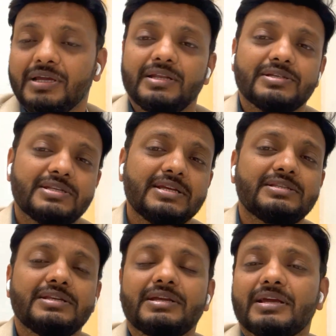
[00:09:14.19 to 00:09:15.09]
In stage
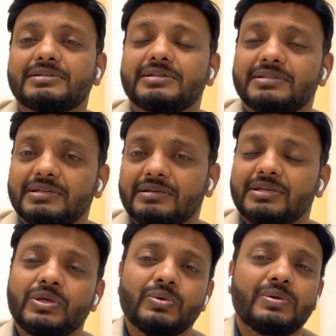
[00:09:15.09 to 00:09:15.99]
3 cancer the
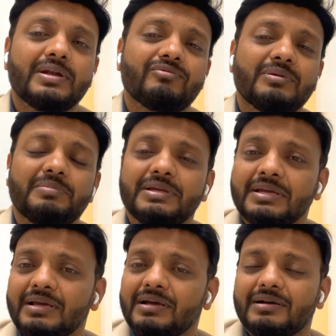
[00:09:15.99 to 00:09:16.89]
cure rate will be
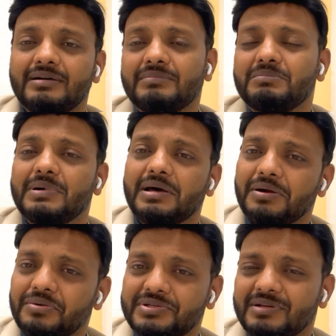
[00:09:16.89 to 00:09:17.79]

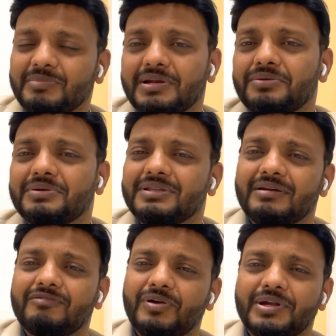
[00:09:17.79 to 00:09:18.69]
around somewhere around
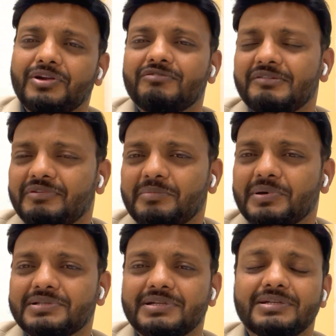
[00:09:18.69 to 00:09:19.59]
40 to
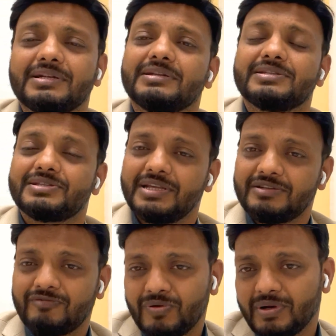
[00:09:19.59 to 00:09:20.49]
50%, and stage
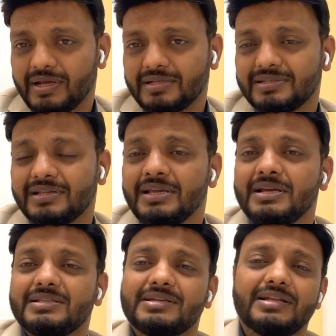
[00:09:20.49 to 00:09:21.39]
4 cancer
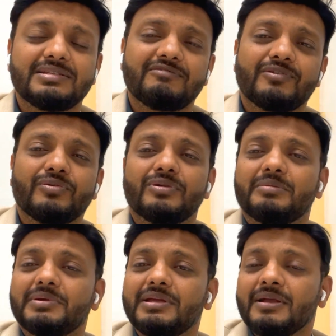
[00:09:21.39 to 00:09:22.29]
chance of cure will
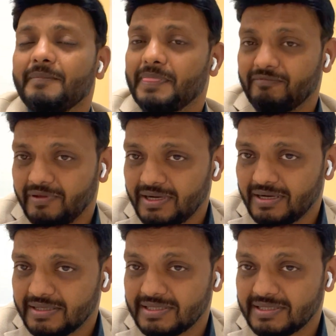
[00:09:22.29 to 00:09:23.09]
be very less,